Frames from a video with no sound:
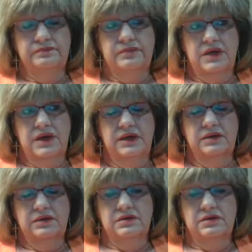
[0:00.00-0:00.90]

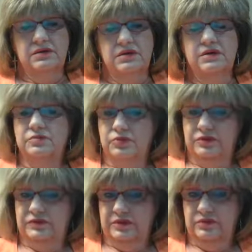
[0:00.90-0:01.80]
my other
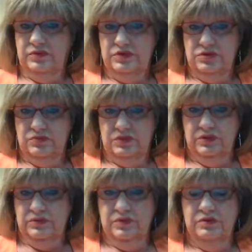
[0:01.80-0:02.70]
boyfriend, which
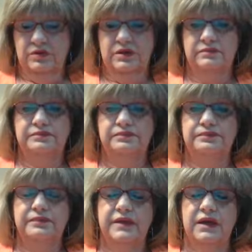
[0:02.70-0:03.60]
we were broke up,
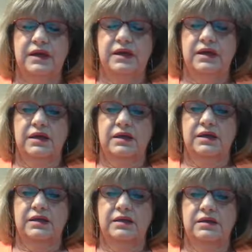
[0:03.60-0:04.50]

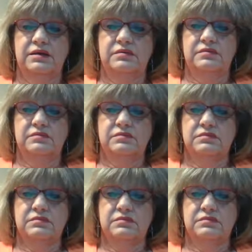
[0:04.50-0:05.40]
he
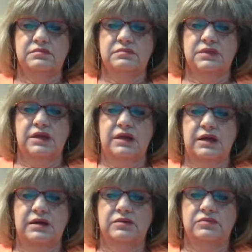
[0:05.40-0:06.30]
and
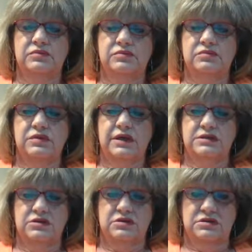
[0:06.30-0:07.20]
I
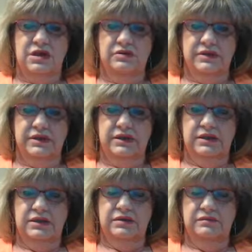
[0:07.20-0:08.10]
had started talking
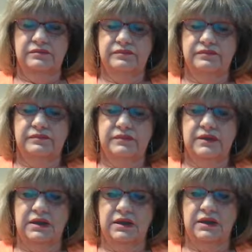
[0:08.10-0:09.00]
again,
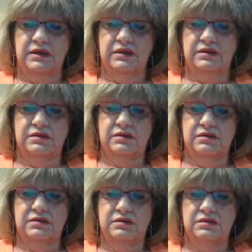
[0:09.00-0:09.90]
and